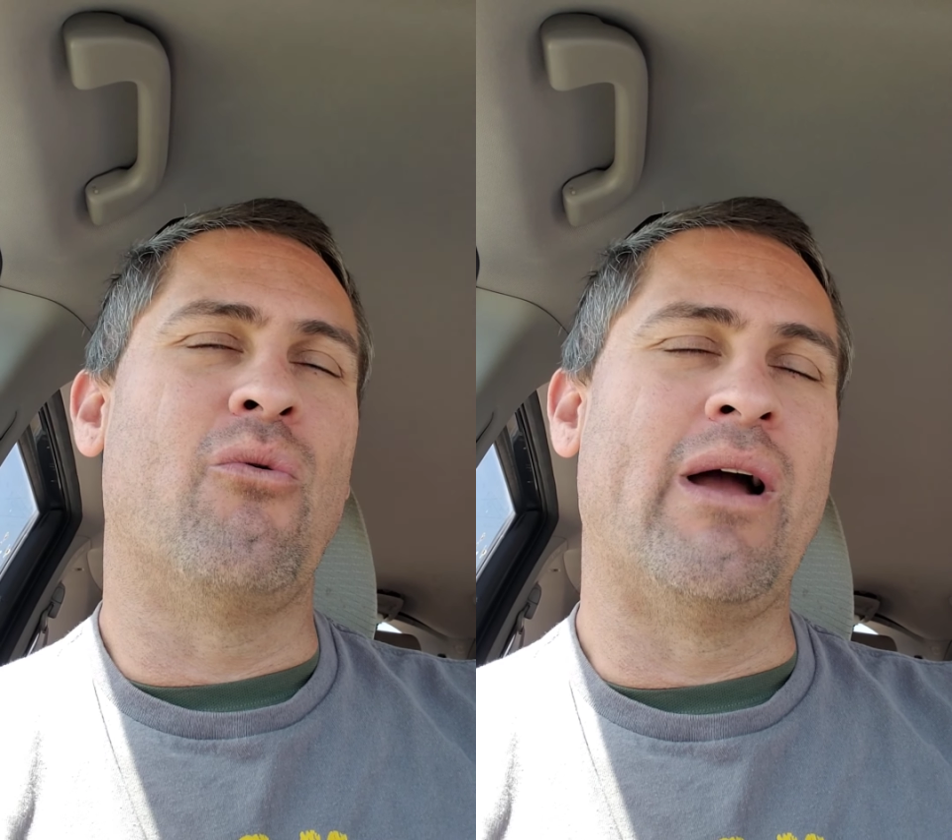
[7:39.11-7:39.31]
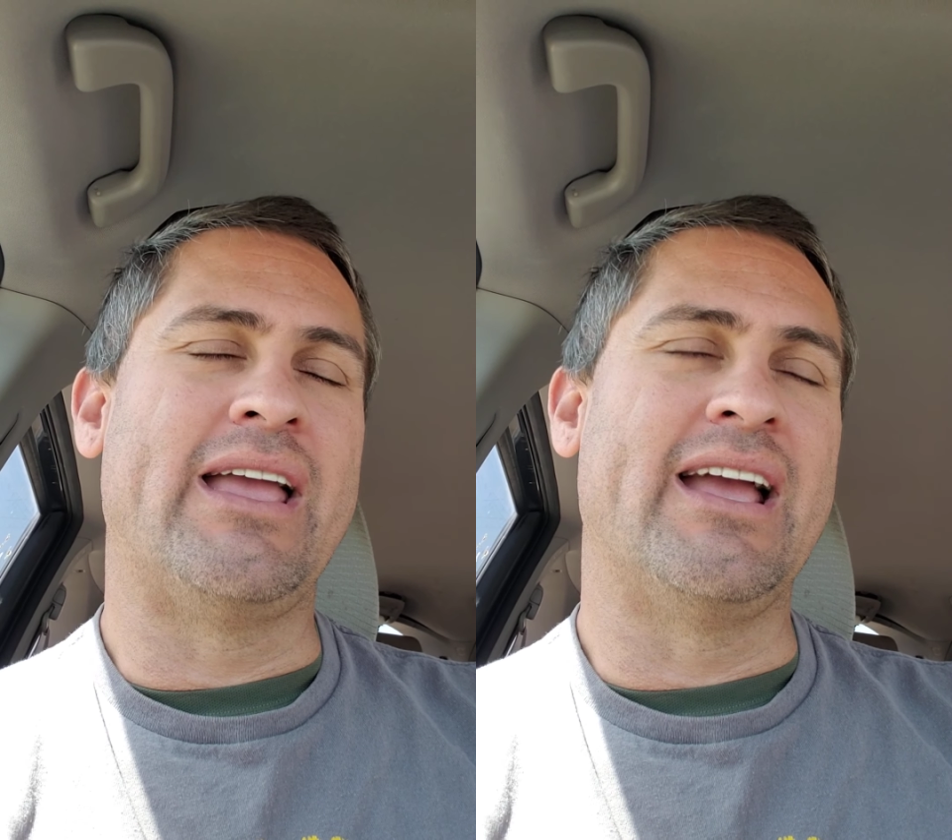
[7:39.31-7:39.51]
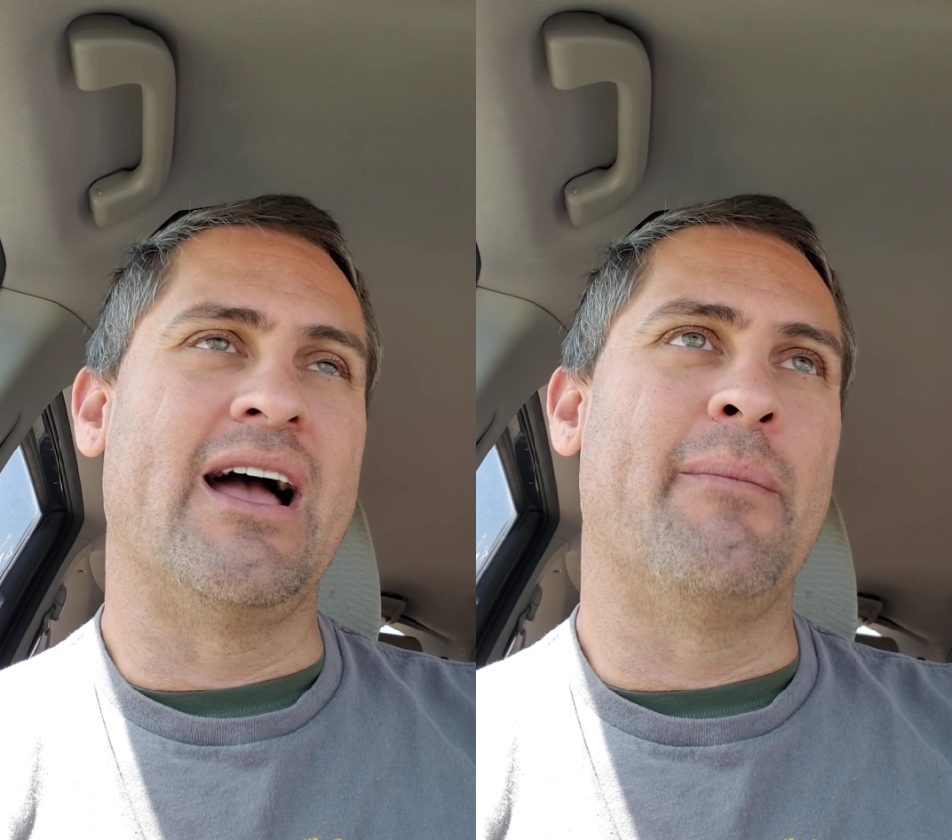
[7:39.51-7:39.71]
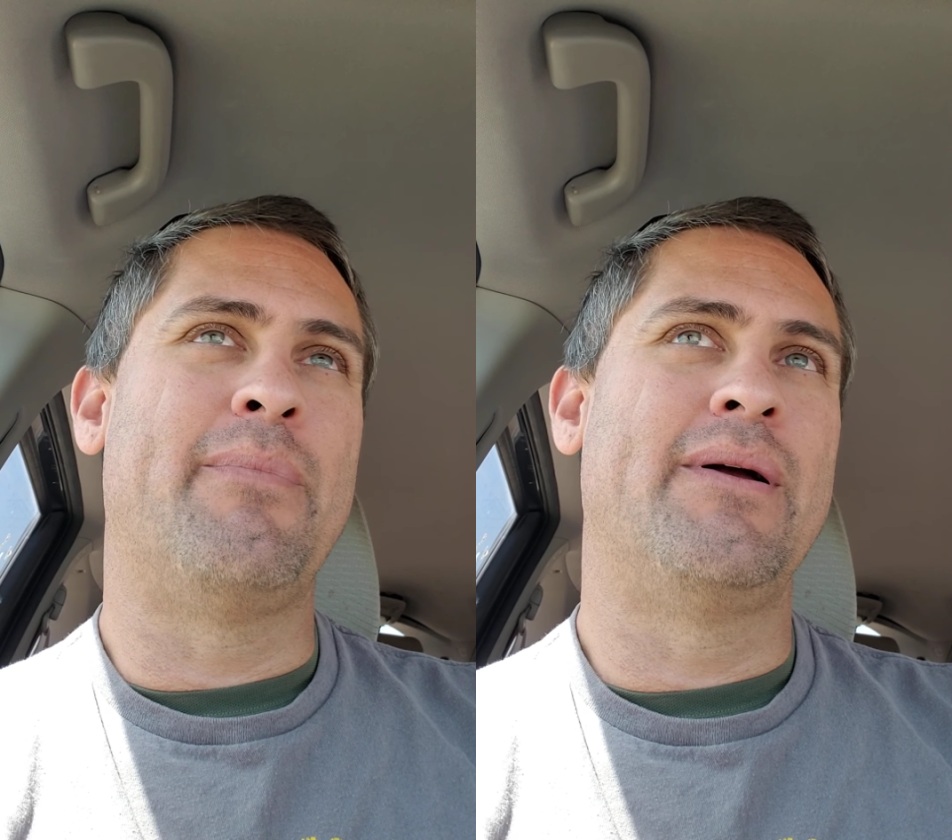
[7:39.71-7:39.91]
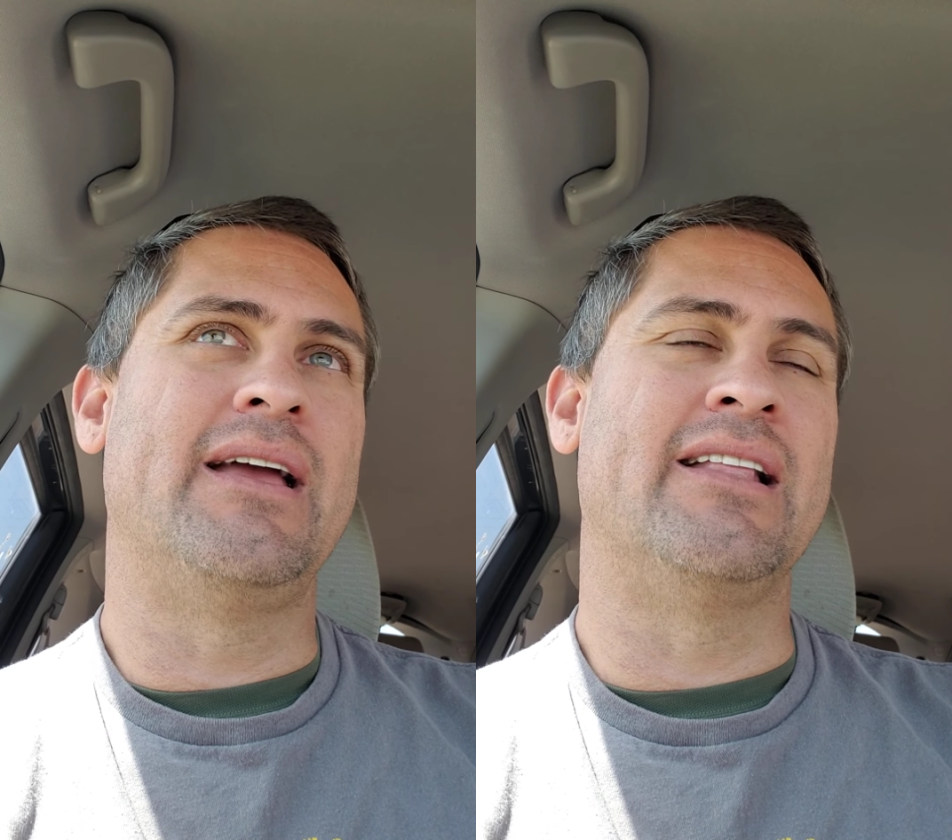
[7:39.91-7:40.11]
waking
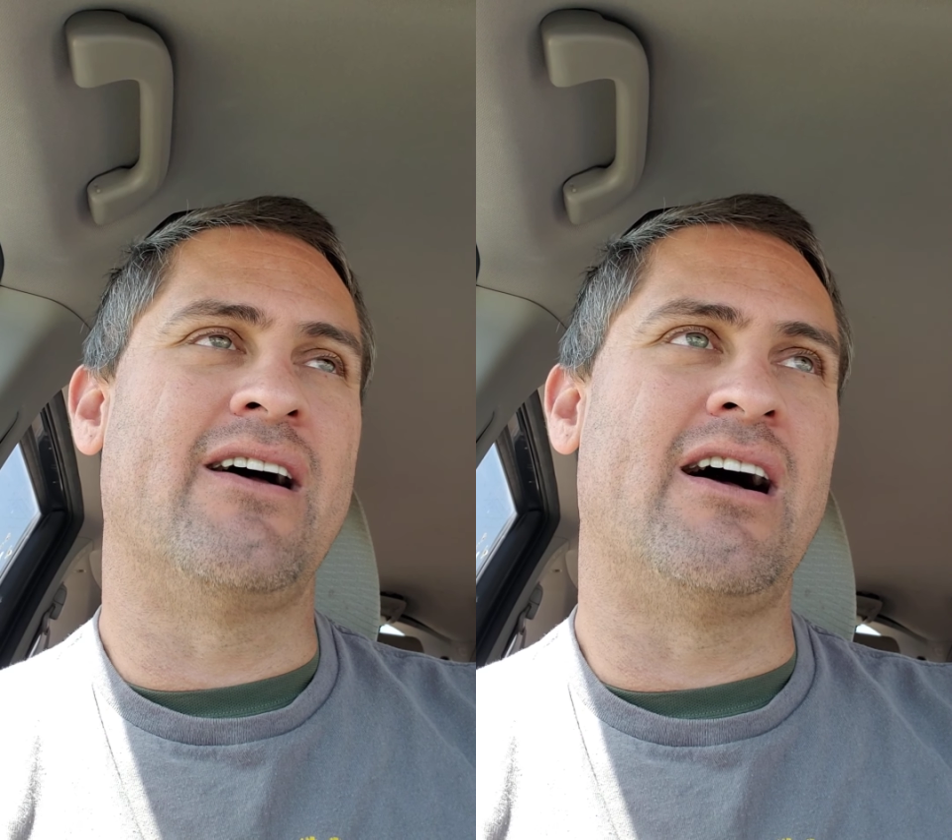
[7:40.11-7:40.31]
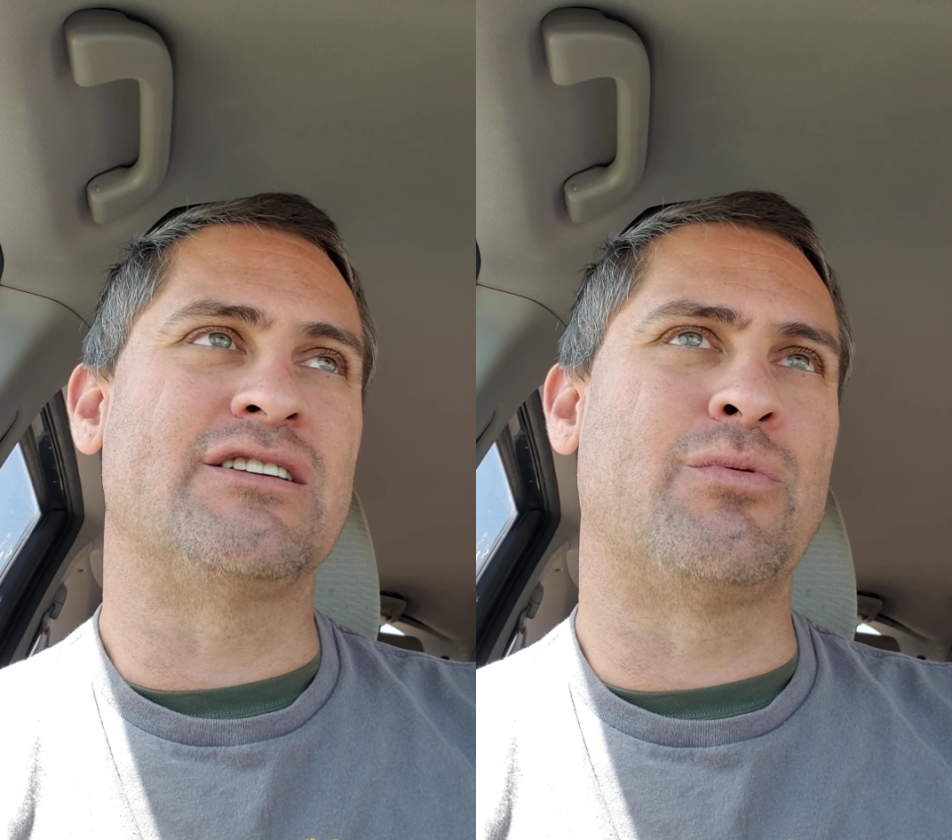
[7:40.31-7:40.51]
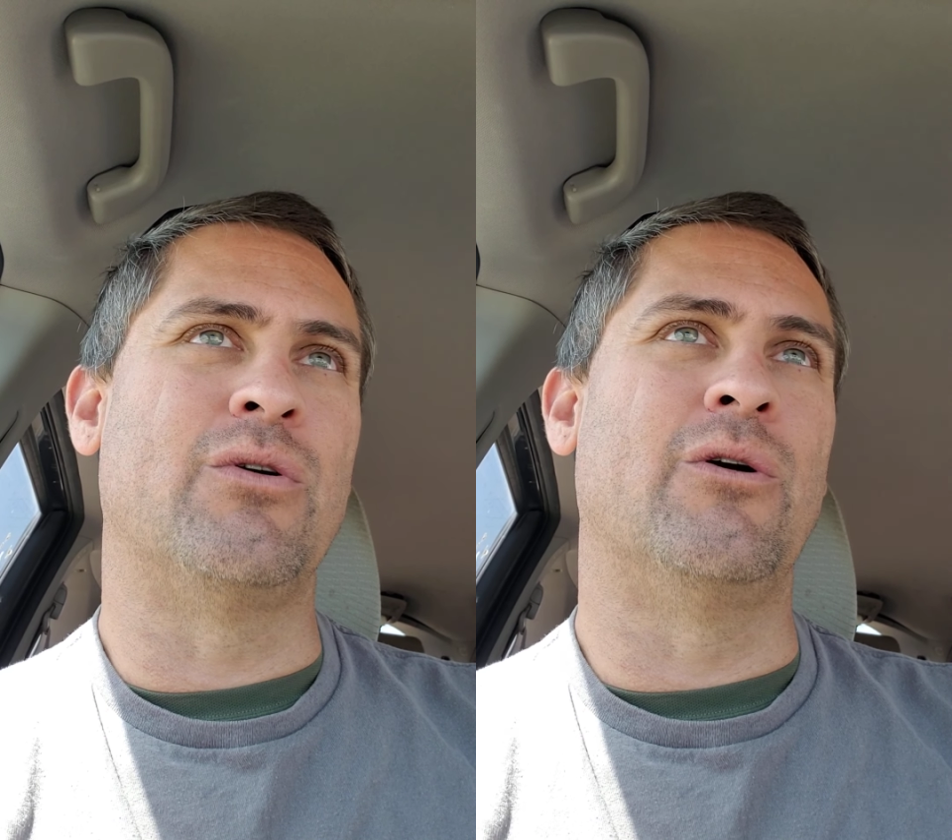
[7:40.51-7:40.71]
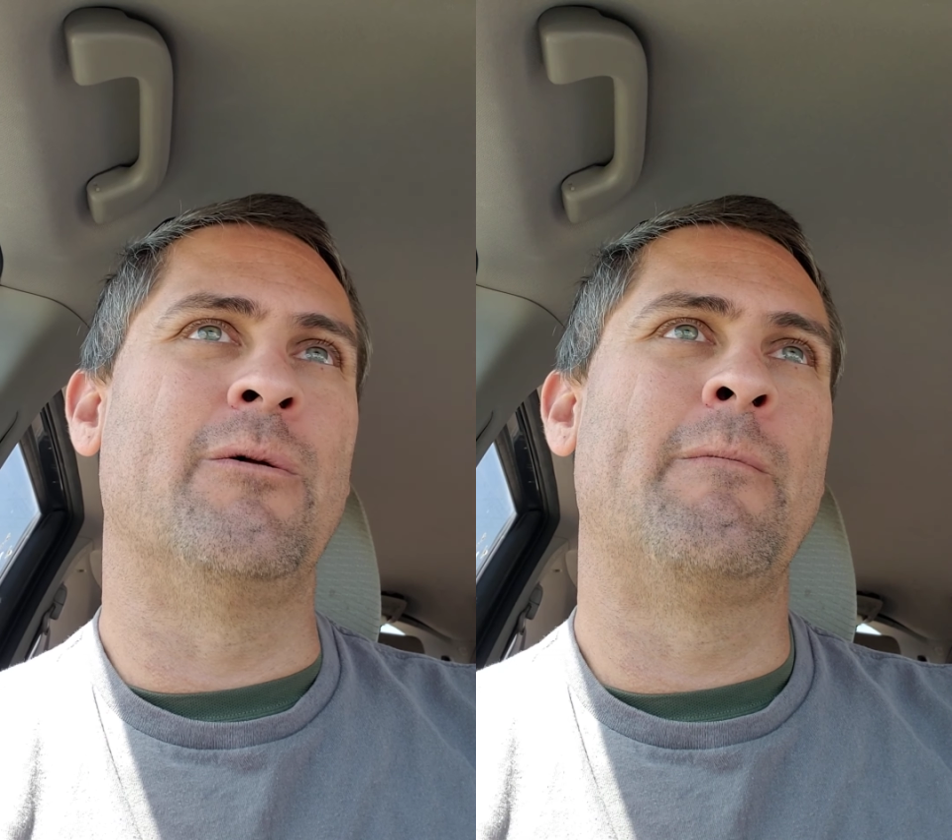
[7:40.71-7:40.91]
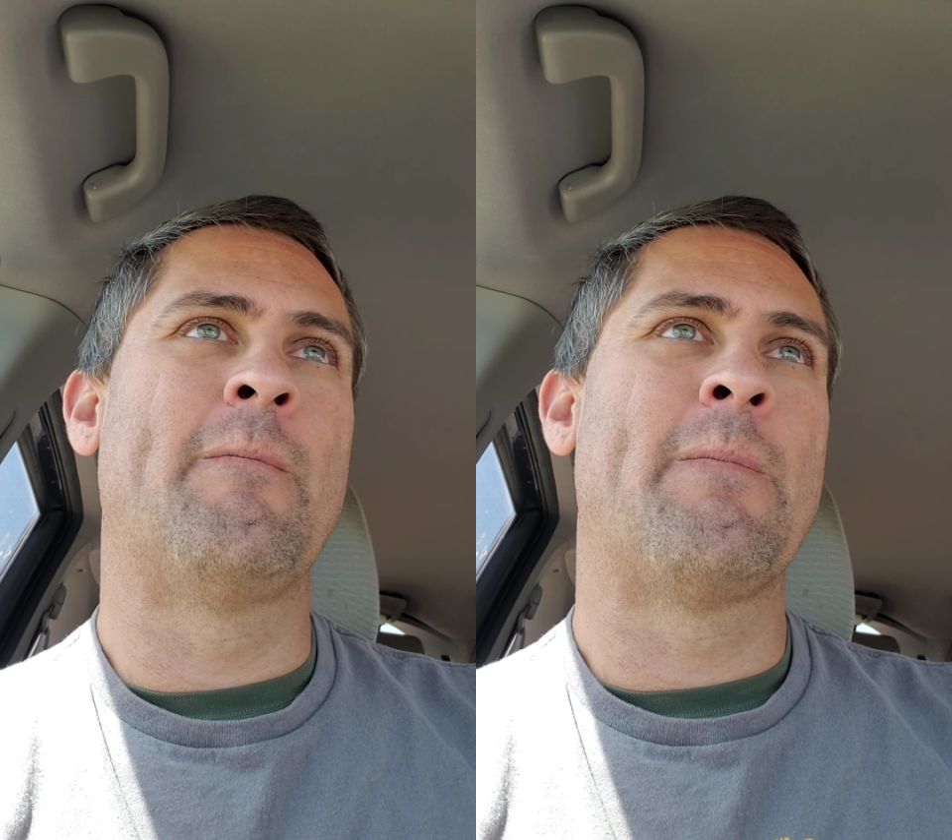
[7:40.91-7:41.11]
up in the hospital